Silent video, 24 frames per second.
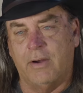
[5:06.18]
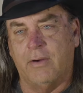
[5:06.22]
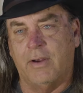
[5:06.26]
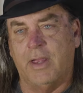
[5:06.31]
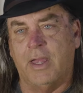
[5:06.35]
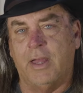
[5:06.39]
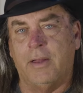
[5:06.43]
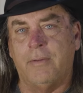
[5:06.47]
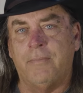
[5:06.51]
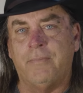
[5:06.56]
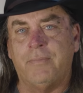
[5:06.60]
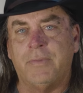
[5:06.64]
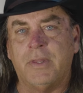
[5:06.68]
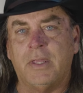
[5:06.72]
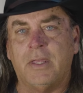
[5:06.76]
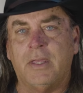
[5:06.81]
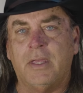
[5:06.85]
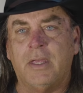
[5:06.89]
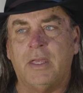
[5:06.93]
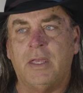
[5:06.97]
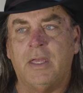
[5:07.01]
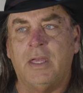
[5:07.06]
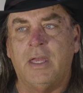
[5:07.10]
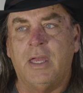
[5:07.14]
area
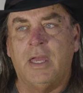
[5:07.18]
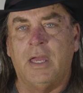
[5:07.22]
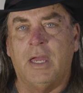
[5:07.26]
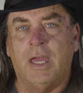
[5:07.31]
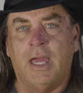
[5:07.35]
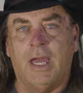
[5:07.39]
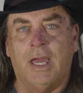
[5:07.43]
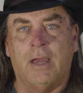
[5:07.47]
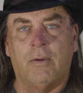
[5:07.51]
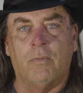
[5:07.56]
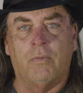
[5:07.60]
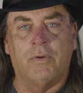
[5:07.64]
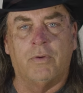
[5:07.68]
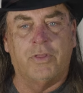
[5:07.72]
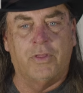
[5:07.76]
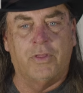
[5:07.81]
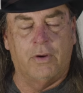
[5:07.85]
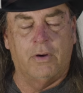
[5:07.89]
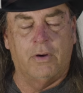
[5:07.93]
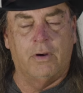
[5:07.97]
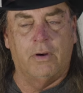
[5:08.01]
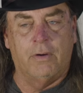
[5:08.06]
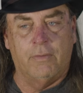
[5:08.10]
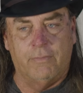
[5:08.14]
and with
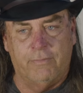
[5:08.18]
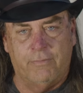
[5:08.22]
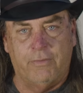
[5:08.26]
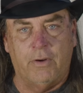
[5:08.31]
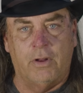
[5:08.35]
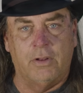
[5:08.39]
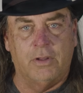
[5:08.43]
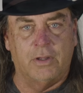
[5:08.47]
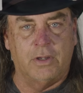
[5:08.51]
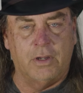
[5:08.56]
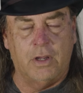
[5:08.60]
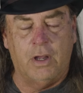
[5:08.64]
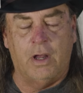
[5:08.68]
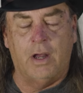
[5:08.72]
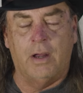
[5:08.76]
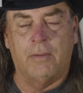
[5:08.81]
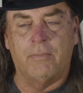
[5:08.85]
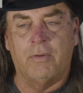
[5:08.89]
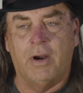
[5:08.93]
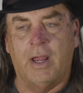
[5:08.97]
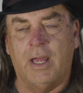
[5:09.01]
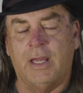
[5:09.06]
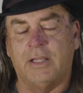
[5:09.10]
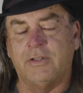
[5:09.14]
their fallen
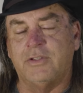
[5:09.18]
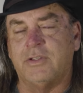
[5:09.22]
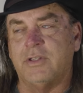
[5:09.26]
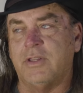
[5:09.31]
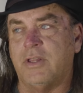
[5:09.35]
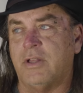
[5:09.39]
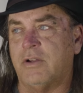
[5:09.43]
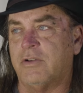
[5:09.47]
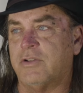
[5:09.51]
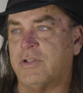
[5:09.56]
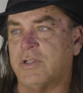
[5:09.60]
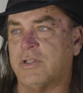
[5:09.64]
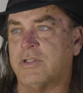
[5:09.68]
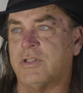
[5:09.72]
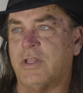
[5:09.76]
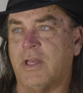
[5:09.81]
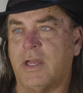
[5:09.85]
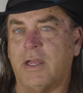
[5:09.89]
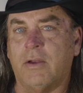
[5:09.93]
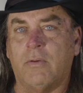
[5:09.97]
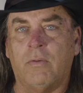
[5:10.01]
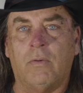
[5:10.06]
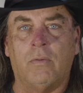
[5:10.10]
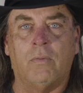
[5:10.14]
comrades, and they're just
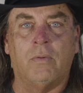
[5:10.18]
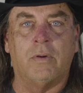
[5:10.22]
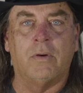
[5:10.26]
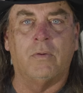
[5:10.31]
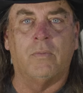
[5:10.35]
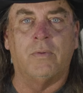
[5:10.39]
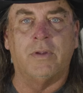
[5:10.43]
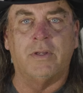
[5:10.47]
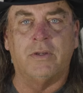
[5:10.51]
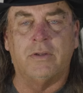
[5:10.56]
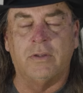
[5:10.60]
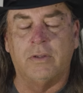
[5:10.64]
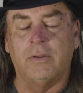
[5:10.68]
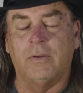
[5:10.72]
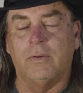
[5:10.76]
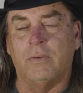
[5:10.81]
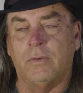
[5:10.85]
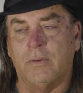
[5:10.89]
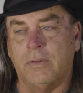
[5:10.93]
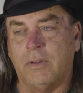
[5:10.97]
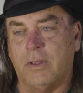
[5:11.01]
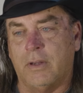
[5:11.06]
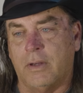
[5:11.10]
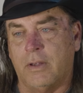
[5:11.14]
like, well, what do we
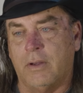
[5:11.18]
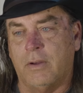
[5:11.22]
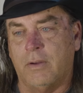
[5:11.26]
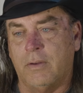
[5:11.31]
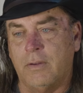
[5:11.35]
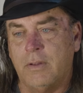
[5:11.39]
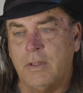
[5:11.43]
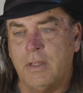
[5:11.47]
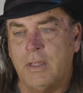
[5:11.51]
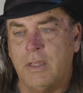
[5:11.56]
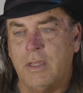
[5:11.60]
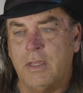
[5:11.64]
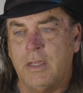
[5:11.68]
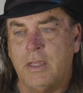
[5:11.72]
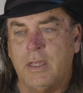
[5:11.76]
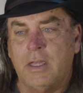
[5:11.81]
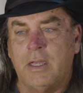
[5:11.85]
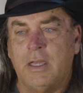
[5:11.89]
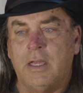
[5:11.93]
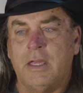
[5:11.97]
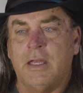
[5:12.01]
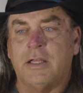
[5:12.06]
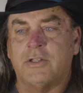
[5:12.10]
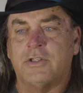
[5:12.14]
do, you know?
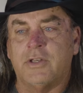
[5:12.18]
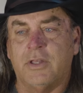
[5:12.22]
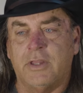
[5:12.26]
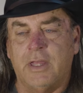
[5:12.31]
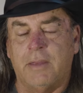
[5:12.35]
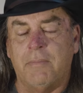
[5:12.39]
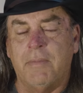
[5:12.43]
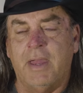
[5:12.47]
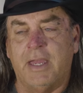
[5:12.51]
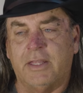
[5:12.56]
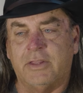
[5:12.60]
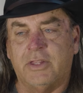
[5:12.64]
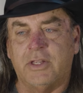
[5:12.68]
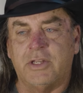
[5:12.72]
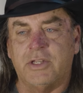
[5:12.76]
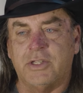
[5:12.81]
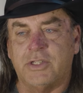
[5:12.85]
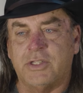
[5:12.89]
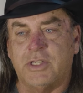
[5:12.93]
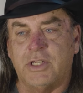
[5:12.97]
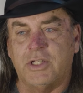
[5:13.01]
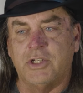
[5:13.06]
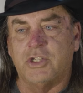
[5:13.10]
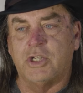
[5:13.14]
So they make the
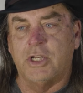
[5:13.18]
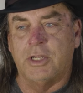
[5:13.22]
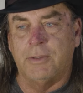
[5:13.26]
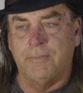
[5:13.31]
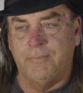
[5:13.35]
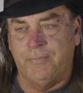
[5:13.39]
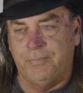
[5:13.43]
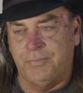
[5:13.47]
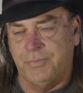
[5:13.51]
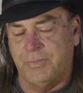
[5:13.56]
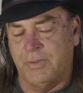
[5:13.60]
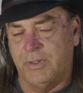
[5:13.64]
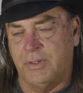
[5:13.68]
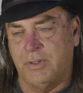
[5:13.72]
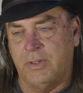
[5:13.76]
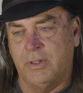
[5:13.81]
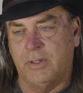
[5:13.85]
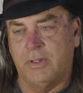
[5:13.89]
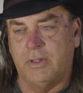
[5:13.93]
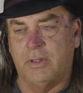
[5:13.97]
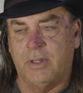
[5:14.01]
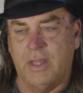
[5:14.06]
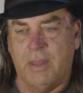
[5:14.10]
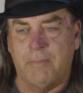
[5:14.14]
decision.
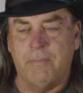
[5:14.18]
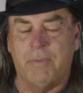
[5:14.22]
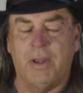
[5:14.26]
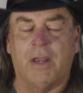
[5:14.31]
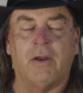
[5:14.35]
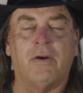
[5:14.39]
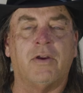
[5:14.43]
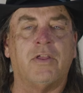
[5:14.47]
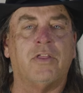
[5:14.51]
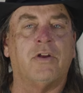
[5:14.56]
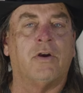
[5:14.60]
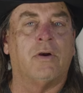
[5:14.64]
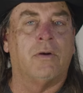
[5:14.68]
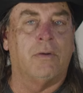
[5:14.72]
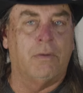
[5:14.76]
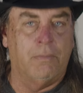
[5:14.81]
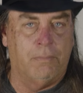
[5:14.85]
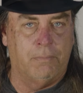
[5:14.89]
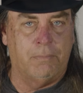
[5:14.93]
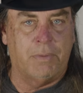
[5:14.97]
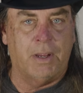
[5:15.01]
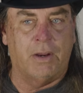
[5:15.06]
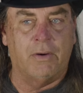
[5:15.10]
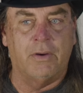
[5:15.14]
They bury
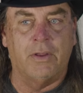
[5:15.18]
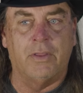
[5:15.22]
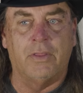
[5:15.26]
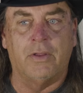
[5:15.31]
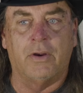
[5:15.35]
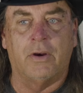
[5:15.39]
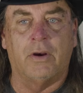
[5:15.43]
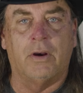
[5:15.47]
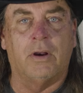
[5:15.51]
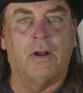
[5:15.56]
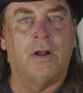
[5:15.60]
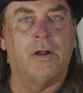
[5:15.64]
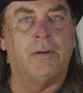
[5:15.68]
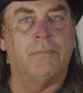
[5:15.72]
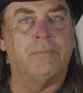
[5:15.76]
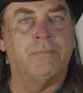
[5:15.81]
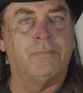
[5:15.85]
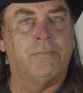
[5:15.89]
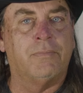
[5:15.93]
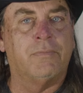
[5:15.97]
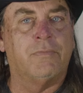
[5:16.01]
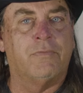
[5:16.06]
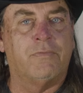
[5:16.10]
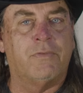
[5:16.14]
their
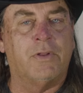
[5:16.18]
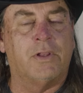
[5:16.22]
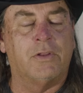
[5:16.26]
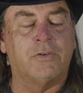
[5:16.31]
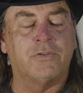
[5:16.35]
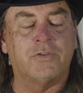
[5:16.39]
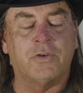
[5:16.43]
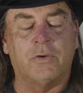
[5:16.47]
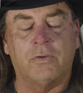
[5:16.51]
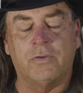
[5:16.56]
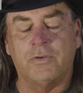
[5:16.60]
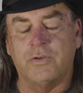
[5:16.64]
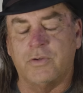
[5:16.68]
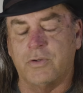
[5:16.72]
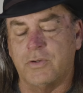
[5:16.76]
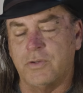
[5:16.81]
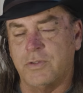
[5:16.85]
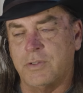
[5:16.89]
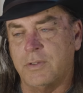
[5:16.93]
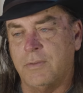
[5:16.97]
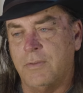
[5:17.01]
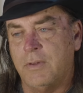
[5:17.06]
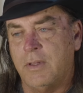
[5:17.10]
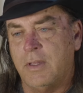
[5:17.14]
fellow
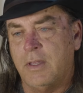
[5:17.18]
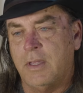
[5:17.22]
soldiers.